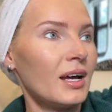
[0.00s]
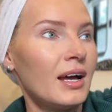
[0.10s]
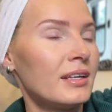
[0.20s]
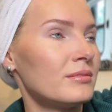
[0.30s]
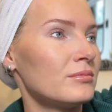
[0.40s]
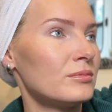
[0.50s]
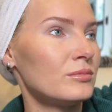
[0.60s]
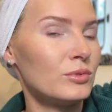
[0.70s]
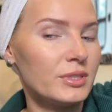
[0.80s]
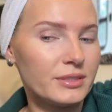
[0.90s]
I
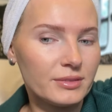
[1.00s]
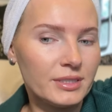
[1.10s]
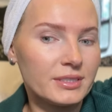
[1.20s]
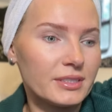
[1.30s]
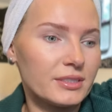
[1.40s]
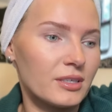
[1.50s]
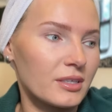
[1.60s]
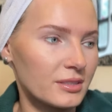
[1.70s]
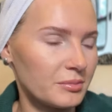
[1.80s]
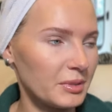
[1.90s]
will easily
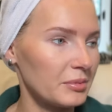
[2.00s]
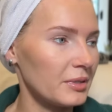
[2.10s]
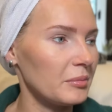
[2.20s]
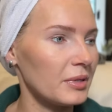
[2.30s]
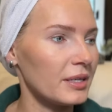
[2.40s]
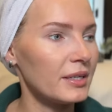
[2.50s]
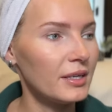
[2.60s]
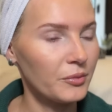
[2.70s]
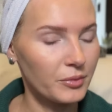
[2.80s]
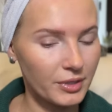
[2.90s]
talk to people, but
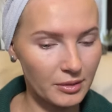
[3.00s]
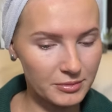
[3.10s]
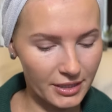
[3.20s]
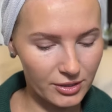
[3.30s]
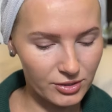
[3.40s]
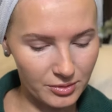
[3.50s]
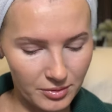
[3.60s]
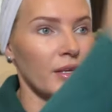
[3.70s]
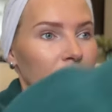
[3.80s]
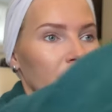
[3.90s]
when it comes to actually
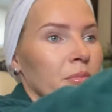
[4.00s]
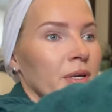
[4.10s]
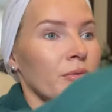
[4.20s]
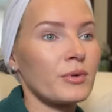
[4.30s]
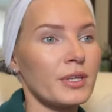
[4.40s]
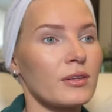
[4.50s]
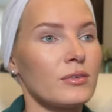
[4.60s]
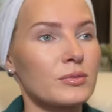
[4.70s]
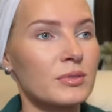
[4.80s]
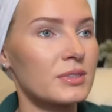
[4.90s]
like being really close with